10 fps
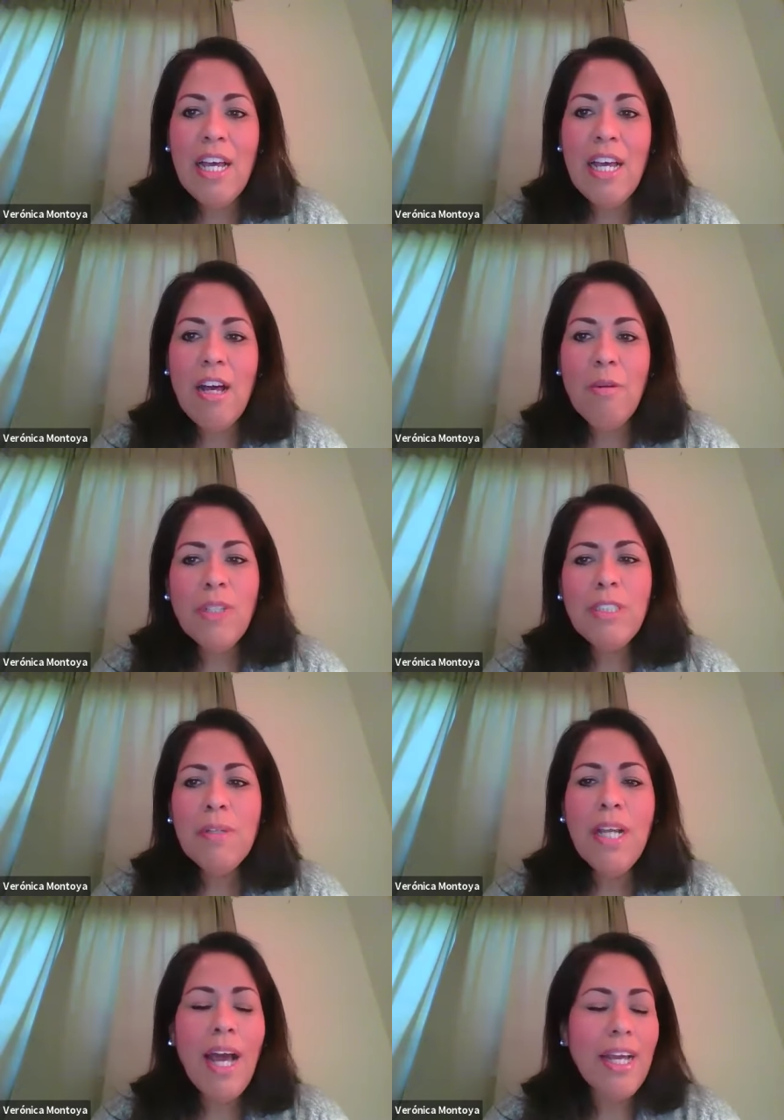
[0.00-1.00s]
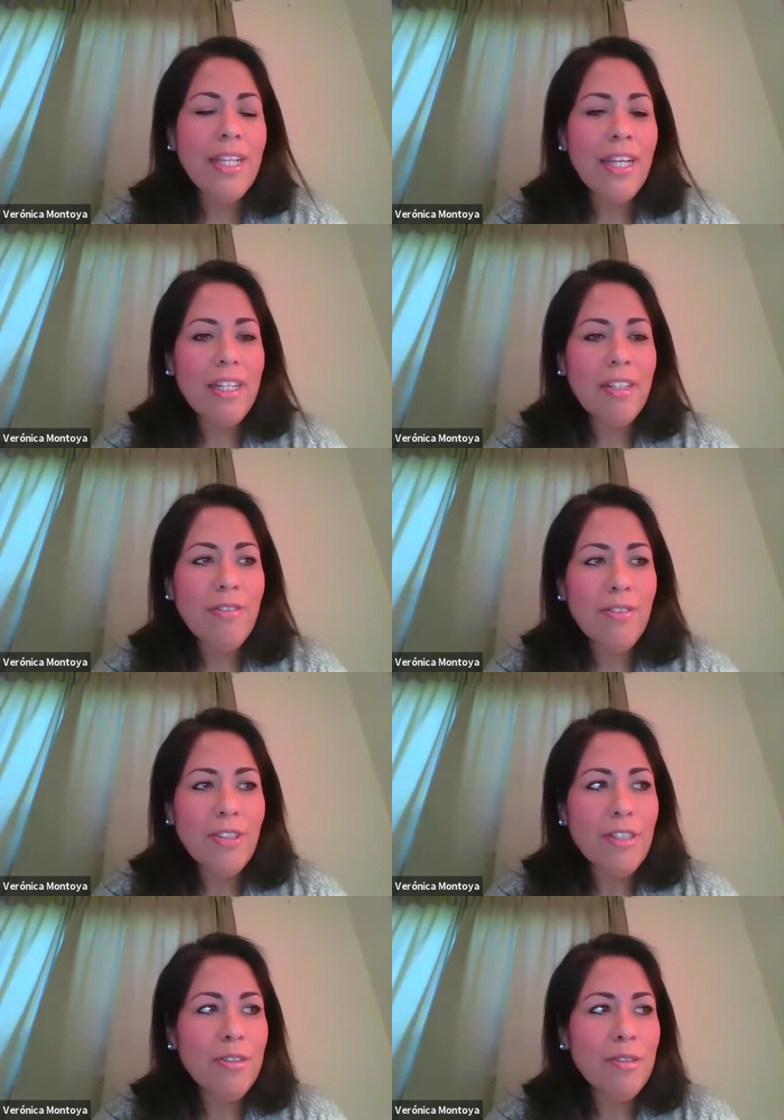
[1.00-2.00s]
um, what's been a highlight for
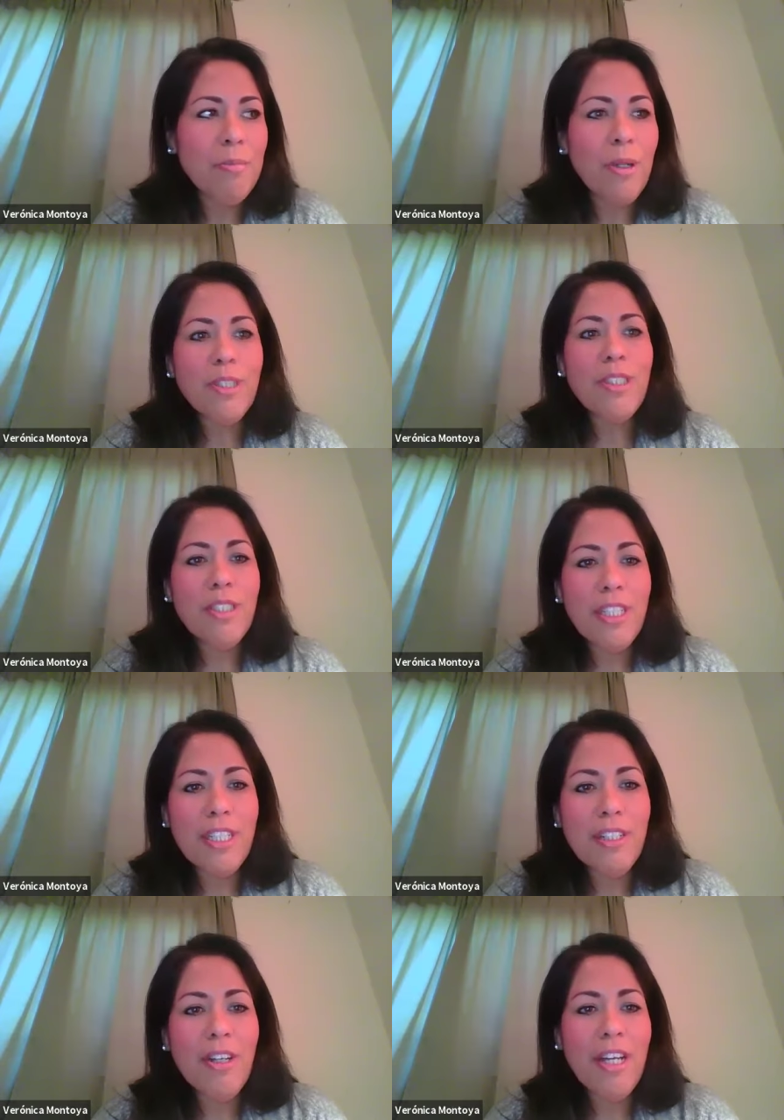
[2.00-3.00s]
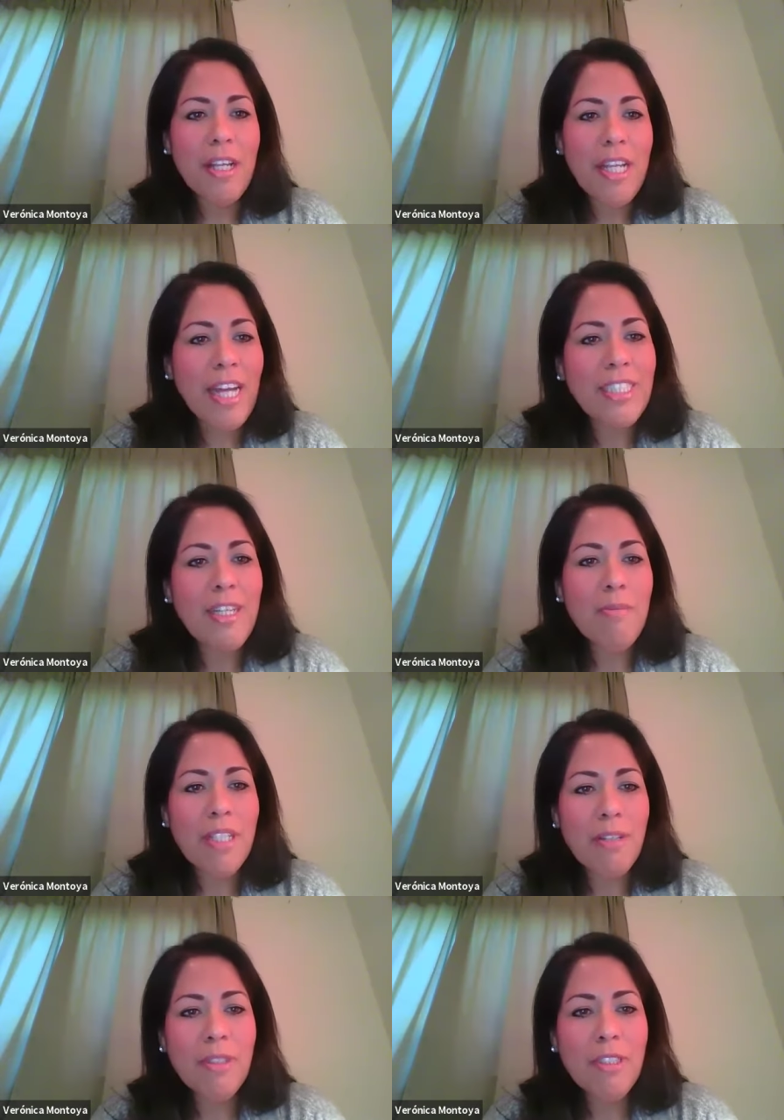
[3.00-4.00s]
you personally and
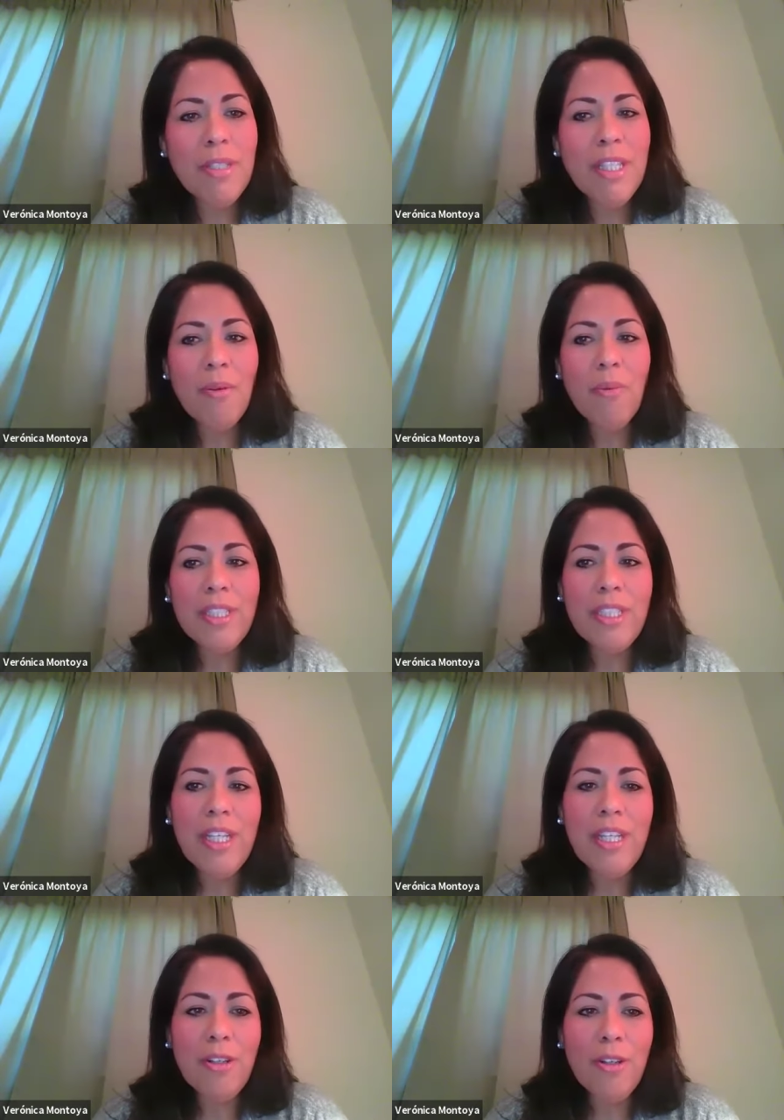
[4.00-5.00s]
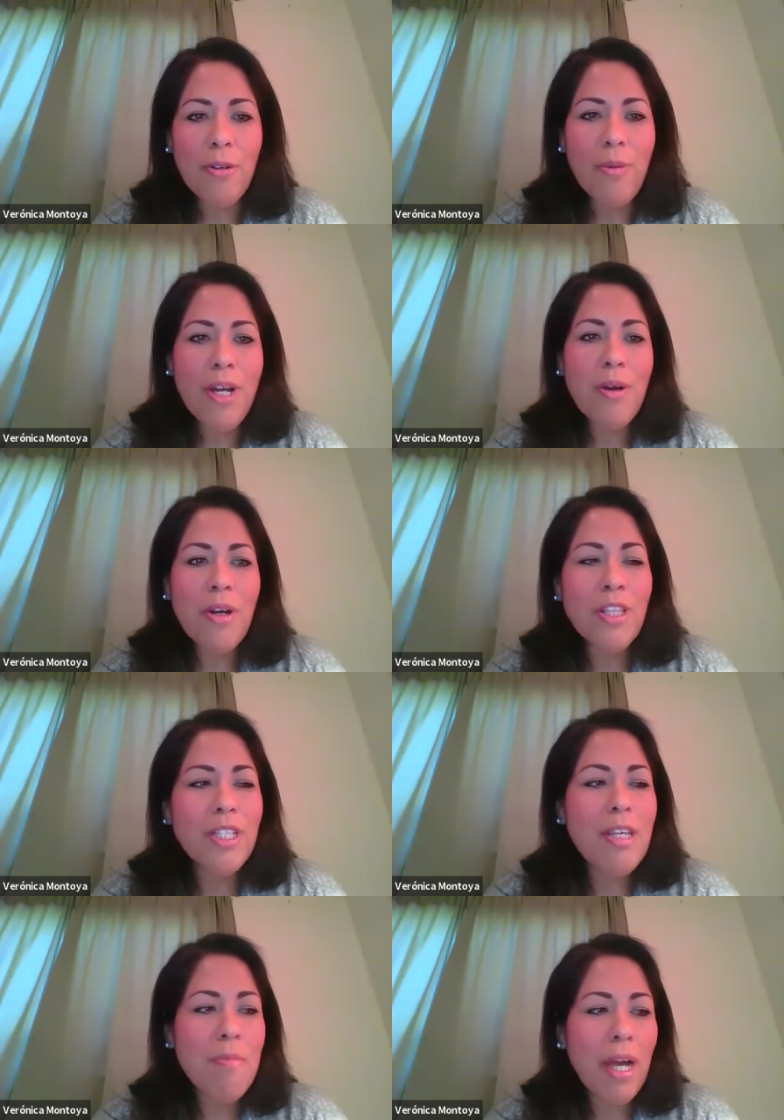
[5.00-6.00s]
academically? What's been that one thing, or what,
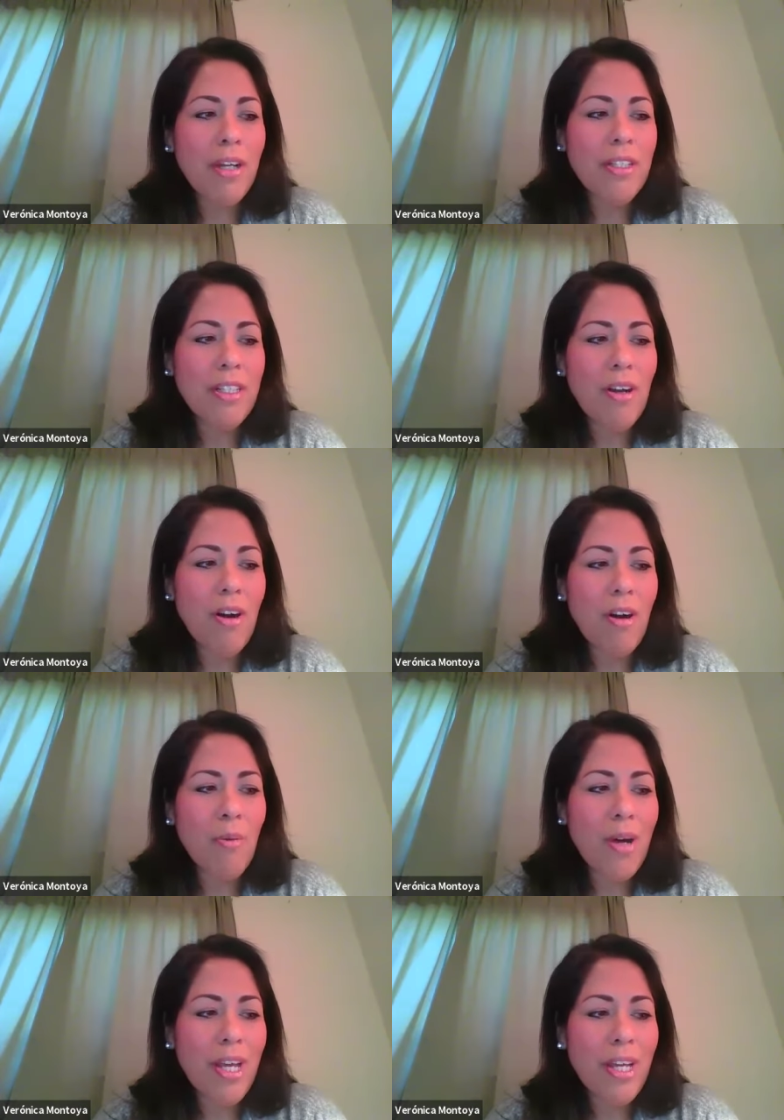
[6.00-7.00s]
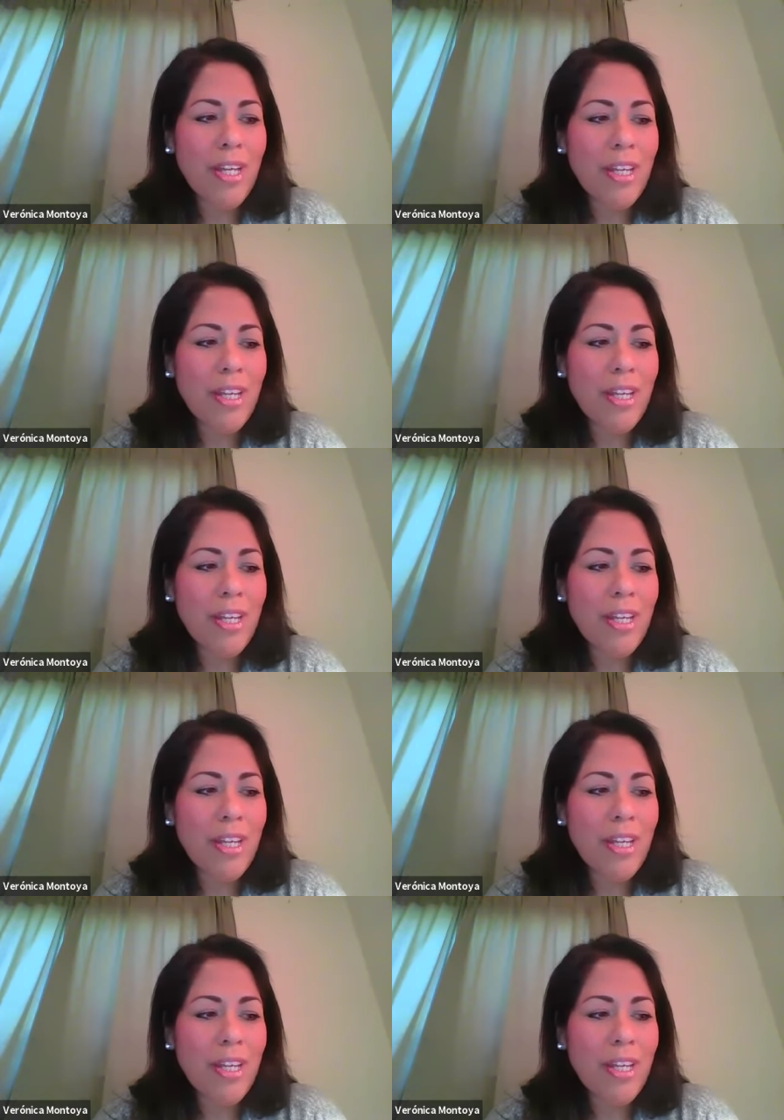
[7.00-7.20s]
looking back on it all, what